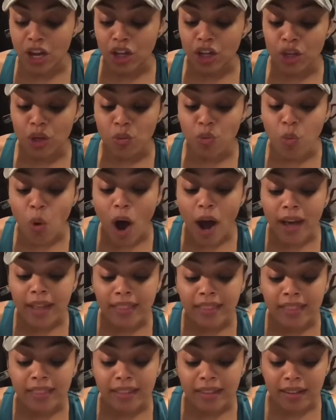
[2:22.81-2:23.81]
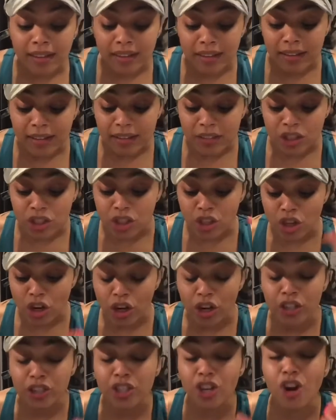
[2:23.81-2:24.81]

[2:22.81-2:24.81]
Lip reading: You want the sugar to